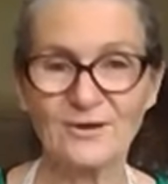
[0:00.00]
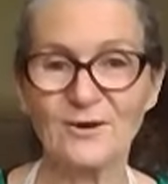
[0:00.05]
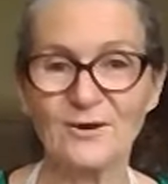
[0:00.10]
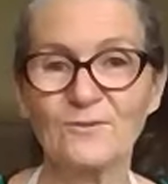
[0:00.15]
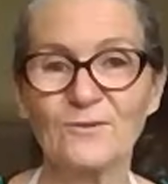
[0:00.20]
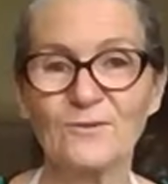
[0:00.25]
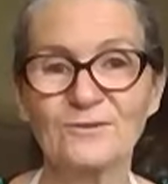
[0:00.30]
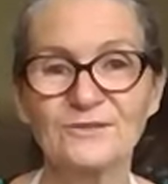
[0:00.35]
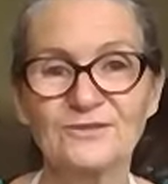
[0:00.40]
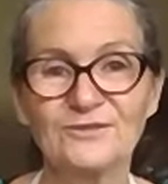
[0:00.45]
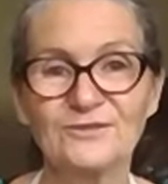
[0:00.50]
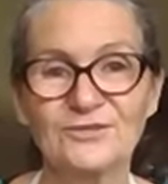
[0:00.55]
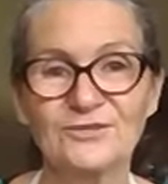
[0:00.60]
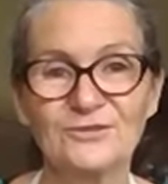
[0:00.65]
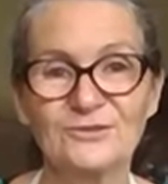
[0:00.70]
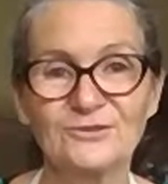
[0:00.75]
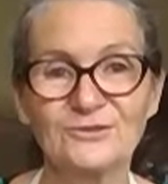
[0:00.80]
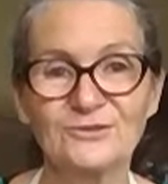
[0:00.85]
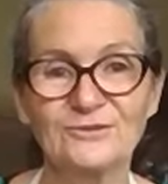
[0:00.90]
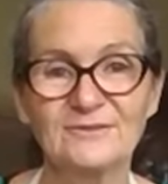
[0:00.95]
I wanted
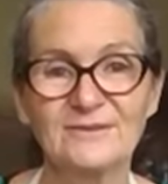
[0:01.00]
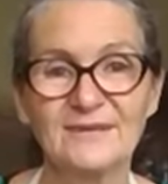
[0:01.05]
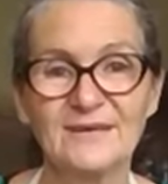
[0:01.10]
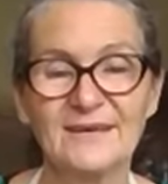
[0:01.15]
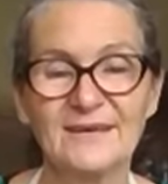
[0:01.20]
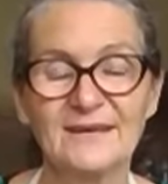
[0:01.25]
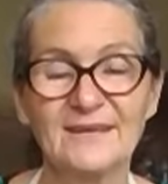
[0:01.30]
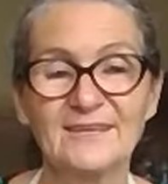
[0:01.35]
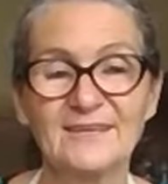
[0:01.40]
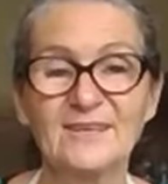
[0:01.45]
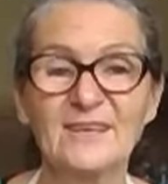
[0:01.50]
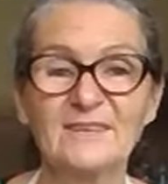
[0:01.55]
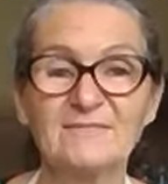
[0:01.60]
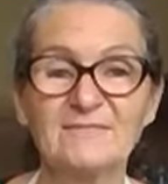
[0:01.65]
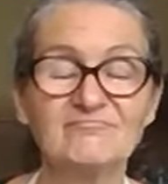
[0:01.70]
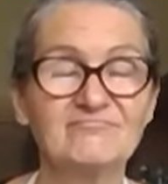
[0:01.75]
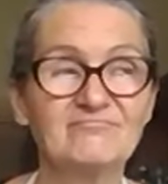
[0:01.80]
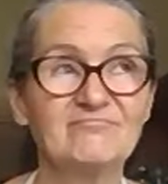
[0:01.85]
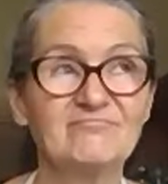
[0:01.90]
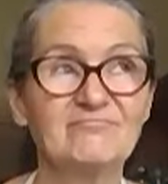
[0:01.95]
to.
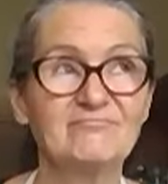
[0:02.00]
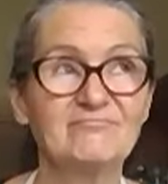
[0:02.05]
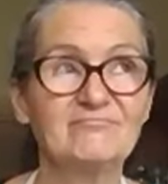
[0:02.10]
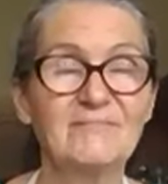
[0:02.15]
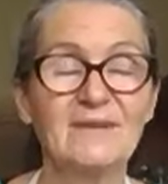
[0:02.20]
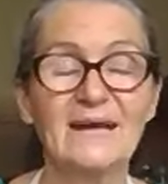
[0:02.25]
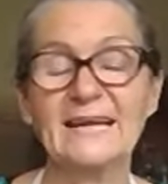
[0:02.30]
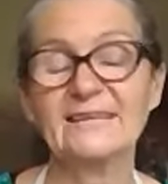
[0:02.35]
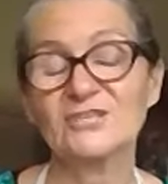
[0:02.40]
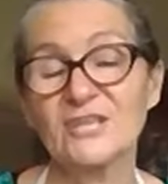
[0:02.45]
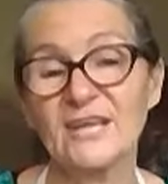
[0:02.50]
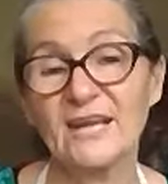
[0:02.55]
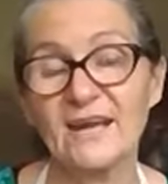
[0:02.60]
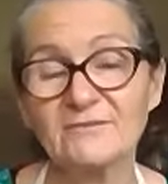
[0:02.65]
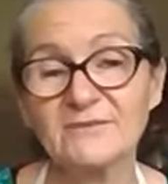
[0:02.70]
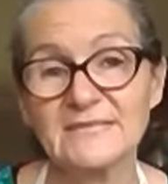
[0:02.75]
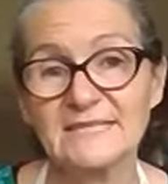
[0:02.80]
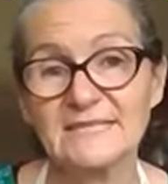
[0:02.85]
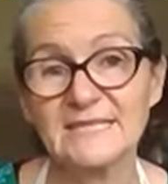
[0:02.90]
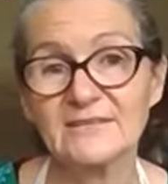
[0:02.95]
Actually, I
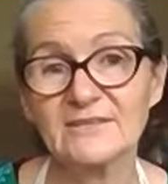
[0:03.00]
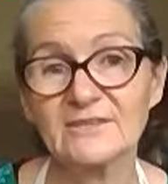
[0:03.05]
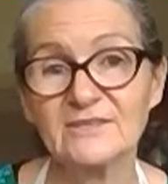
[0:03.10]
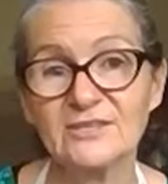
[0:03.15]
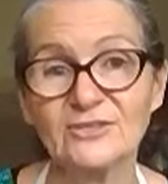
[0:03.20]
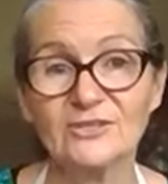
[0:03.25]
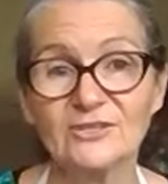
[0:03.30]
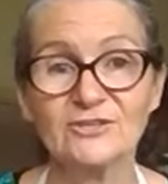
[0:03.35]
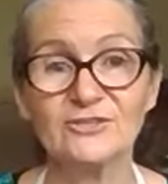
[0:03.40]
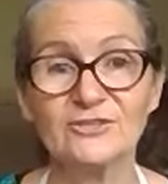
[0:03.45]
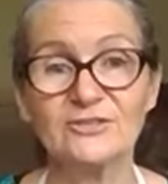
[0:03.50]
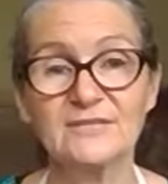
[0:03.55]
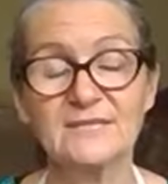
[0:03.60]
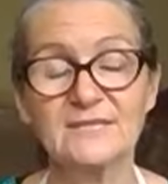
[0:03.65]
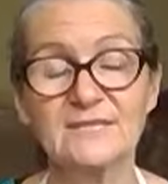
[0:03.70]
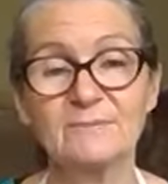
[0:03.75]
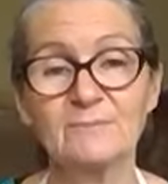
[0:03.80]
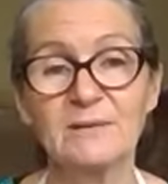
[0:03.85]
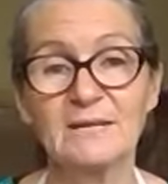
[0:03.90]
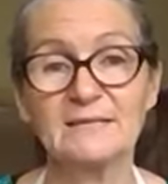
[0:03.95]
haven't said that you can use
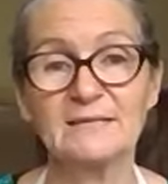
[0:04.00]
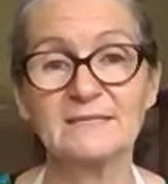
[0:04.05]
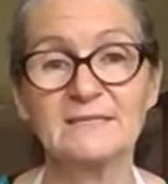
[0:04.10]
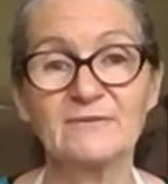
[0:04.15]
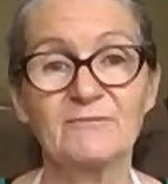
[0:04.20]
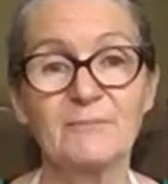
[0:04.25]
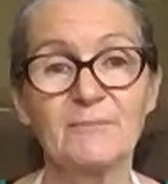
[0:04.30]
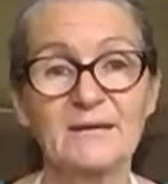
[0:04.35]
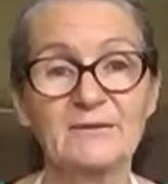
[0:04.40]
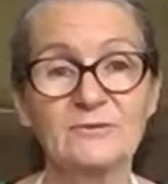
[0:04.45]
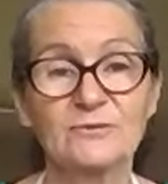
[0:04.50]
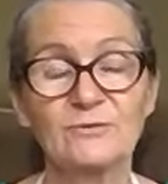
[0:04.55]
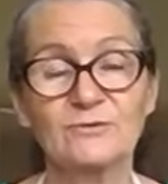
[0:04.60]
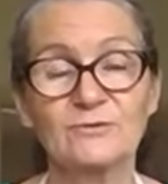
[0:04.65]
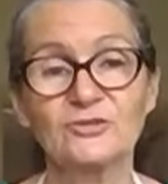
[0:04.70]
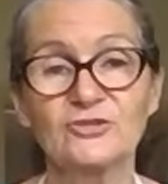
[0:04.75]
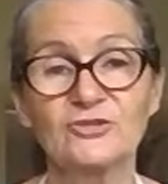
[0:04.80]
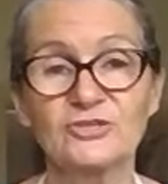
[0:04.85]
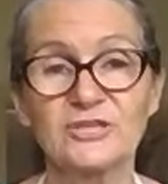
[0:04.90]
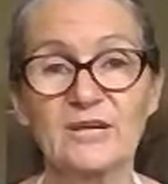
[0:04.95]
it in place of butter
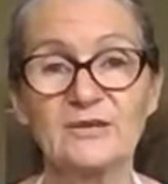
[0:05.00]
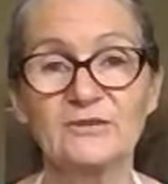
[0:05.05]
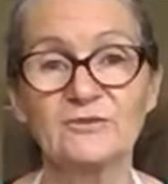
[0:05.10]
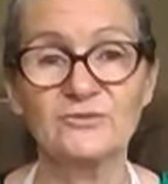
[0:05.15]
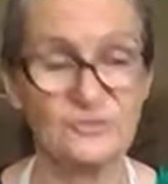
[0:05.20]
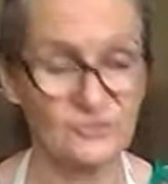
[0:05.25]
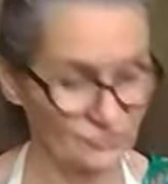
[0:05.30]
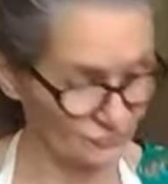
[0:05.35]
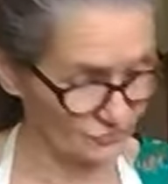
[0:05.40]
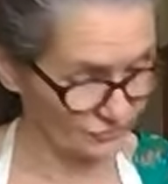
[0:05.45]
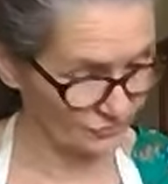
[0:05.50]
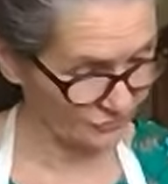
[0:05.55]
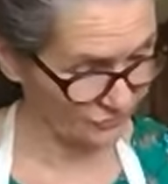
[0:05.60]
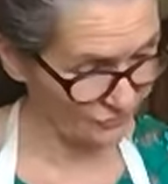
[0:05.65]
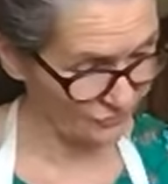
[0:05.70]
on your toast or on